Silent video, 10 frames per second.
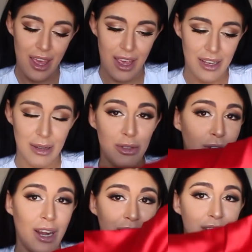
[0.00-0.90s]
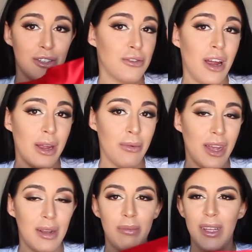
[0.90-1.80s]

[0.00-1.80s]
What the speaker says: and I'm trying to try red,